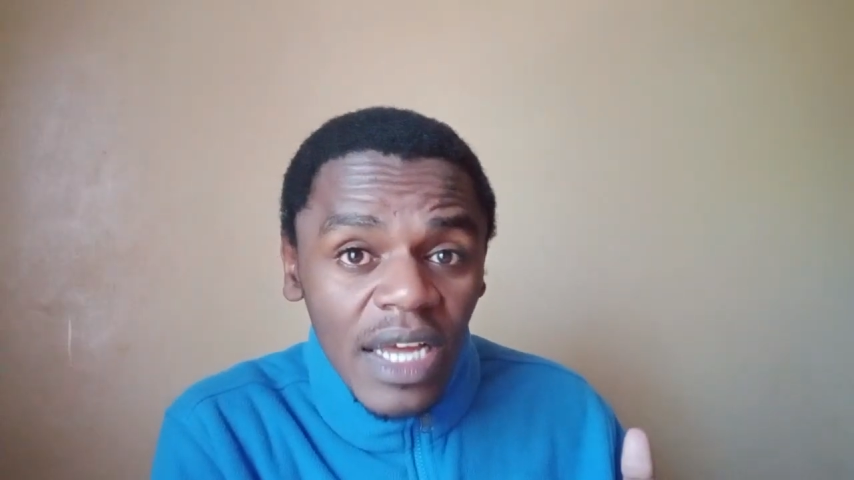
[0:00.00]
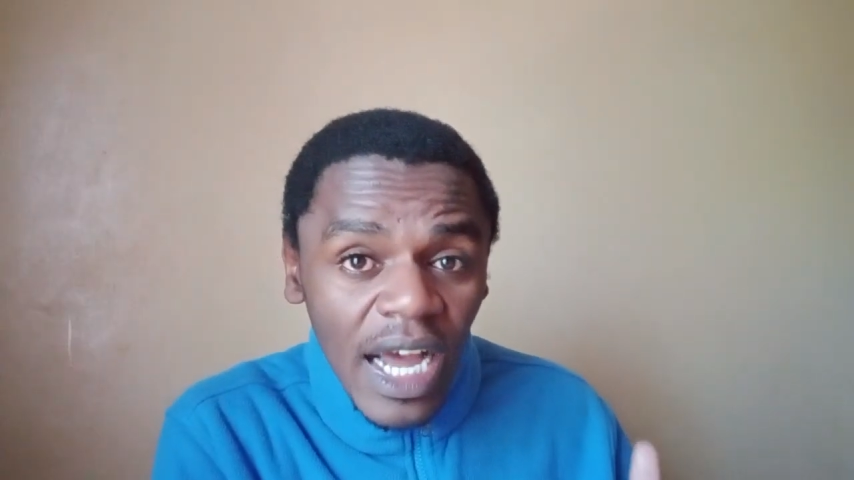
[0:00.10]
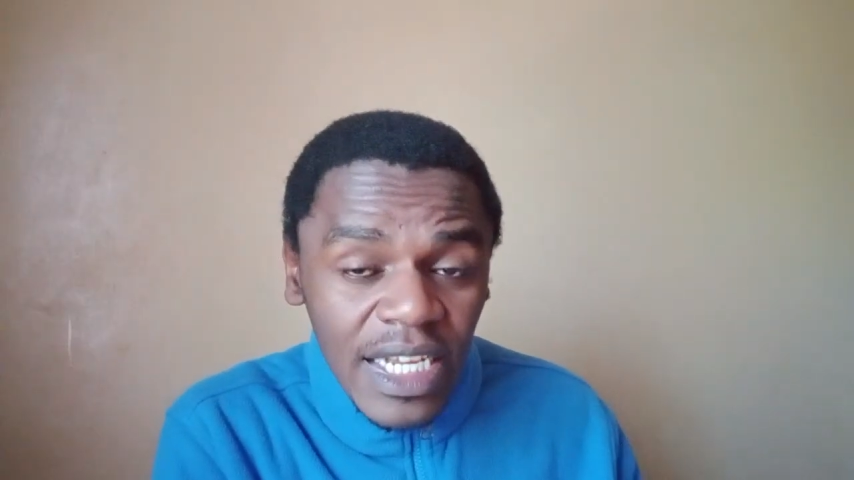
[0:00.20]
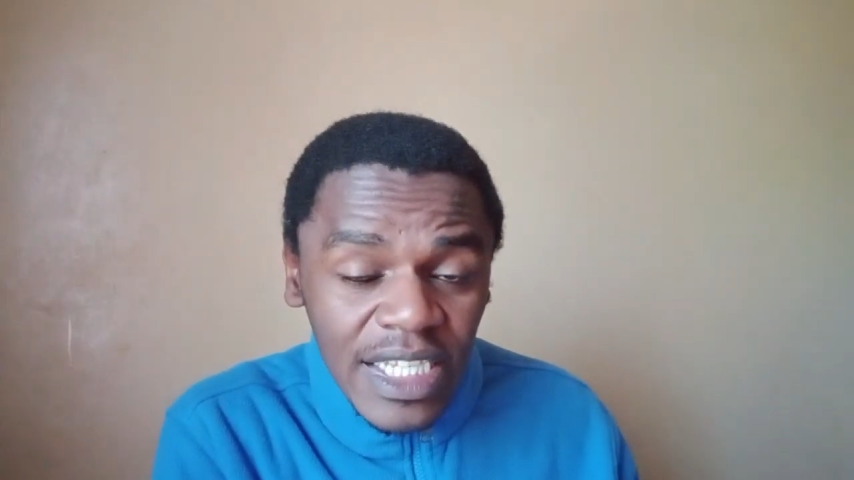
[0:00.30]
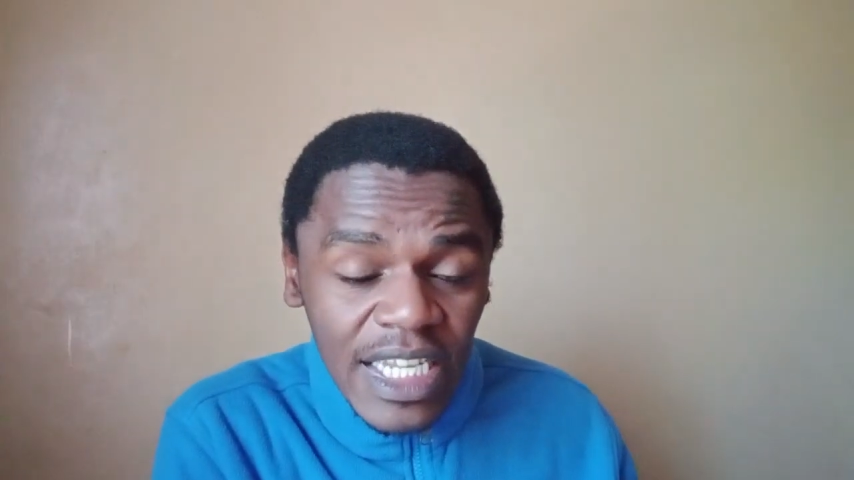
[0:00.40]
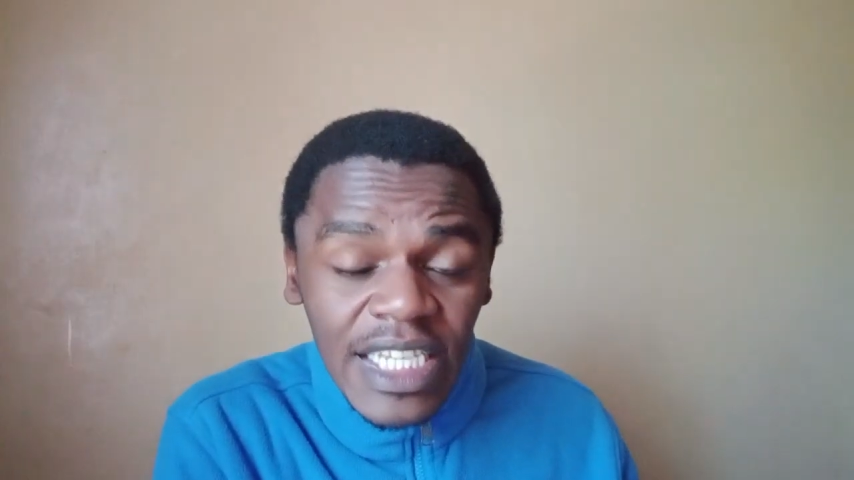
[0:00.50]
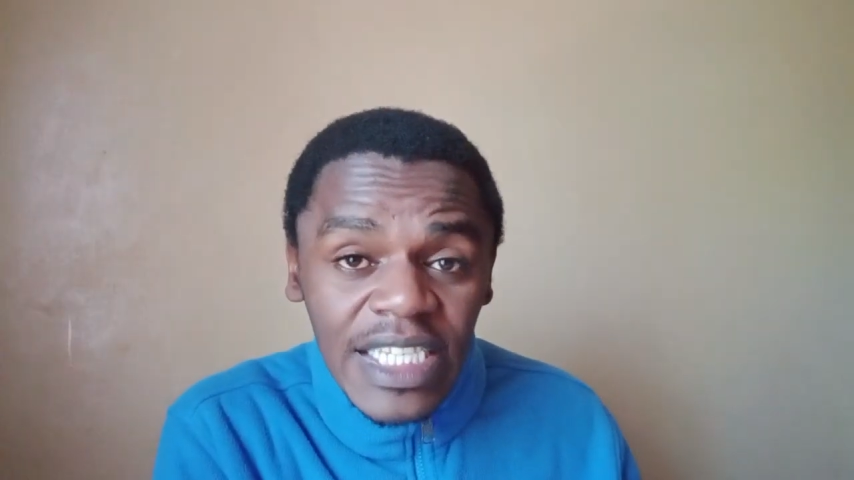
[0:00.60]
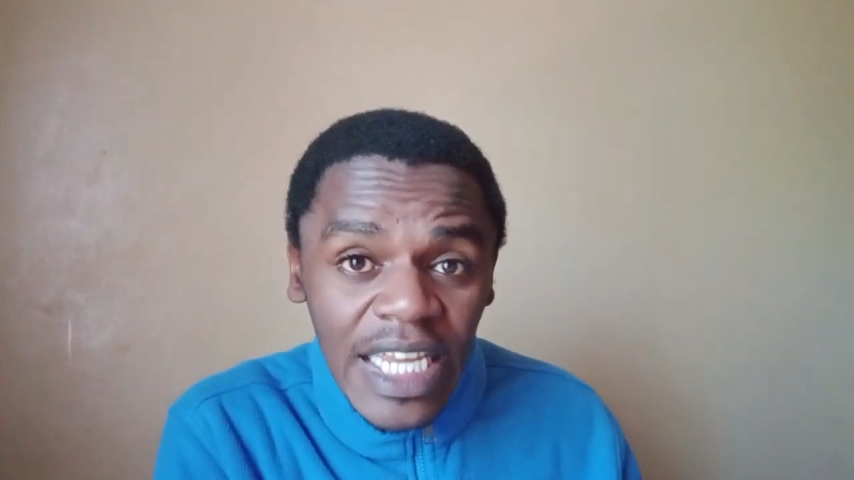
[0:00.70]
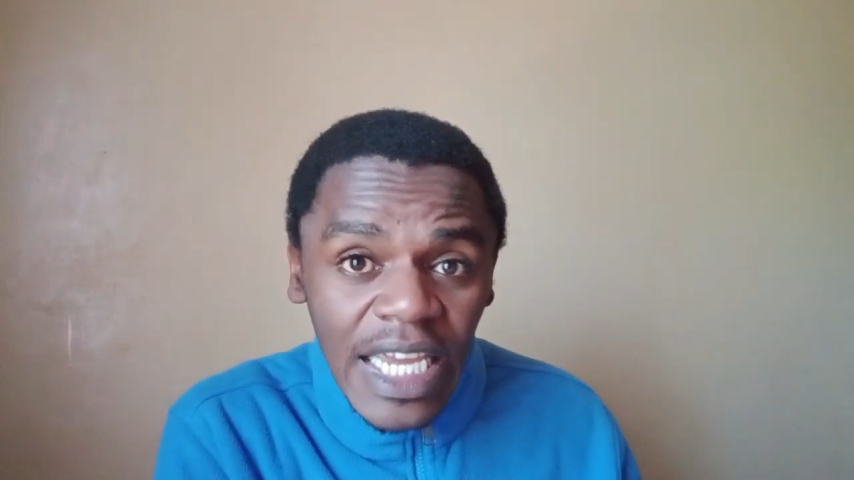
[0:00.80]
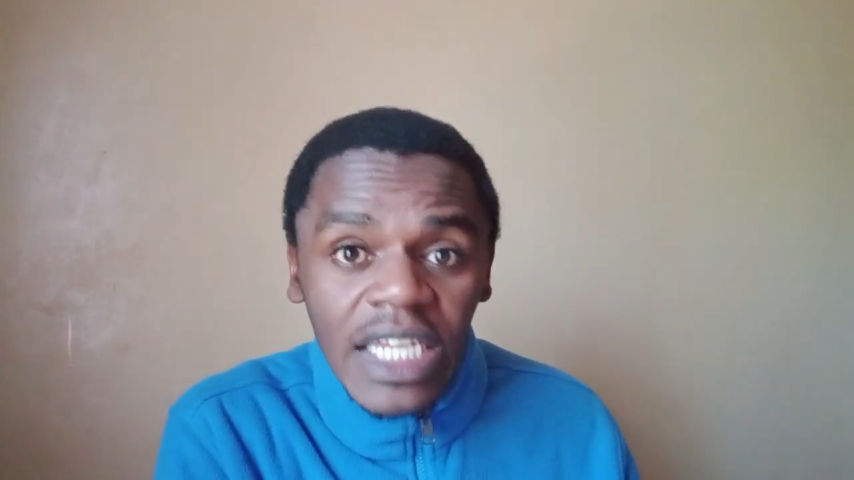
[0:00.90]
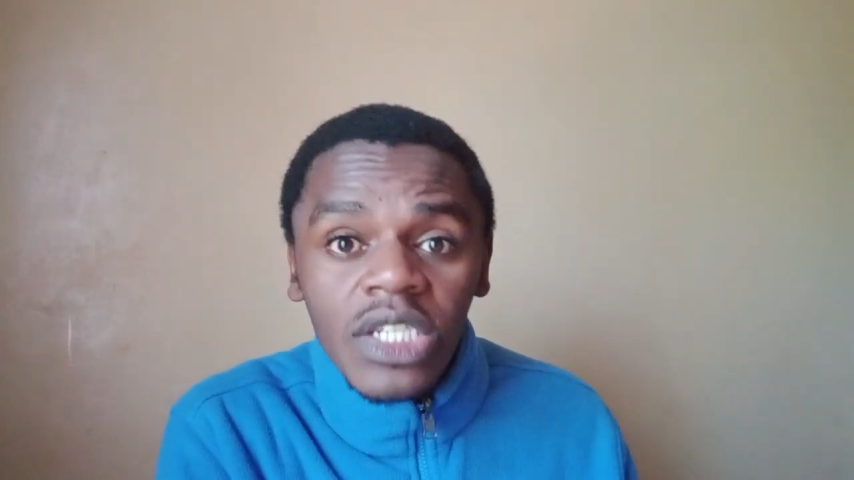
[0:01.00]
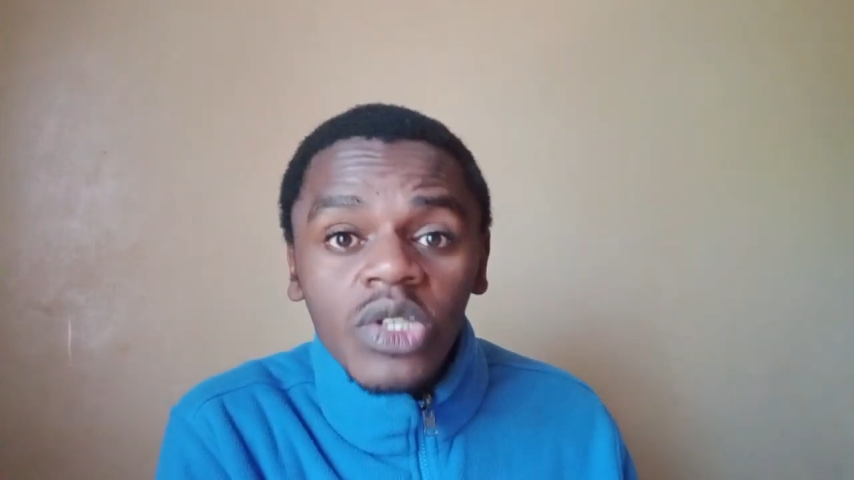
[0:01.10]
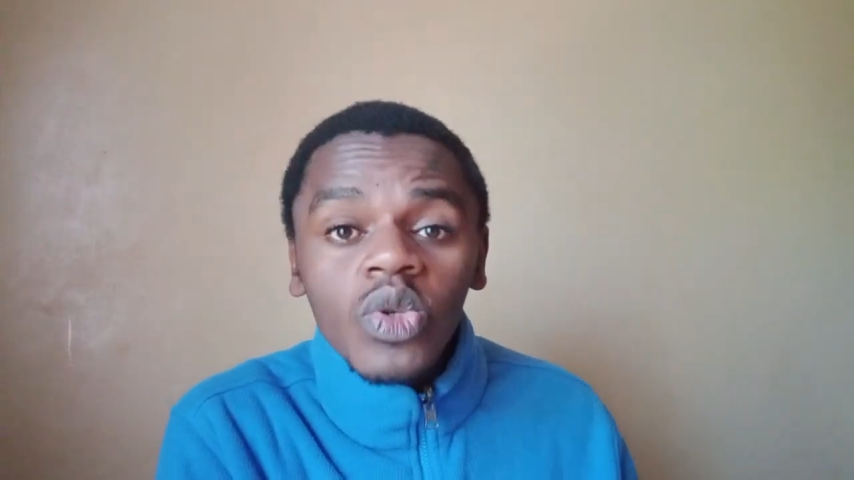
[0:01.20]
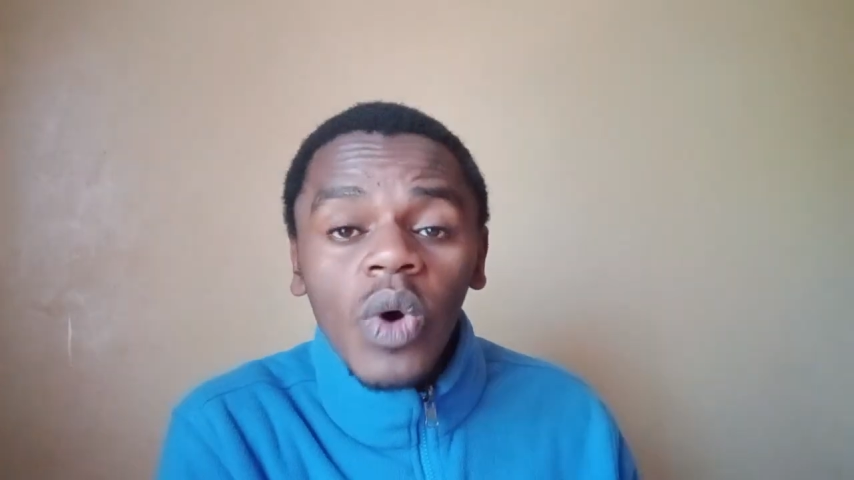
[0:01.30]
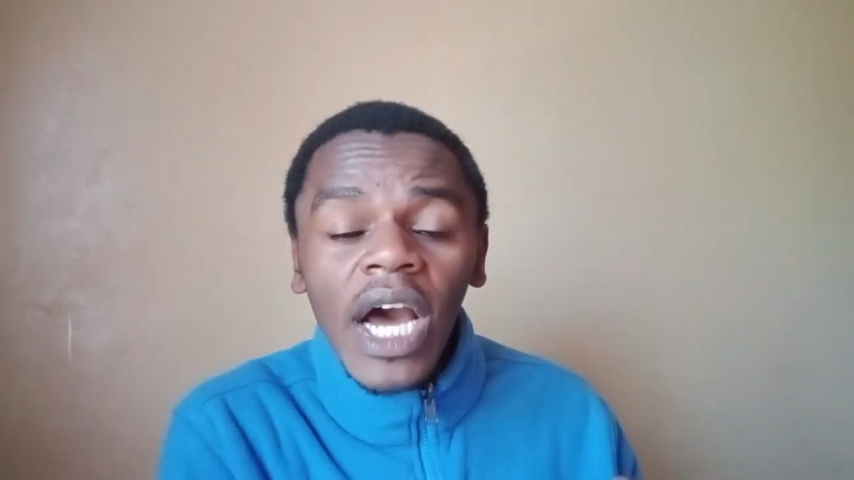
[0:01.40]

access it to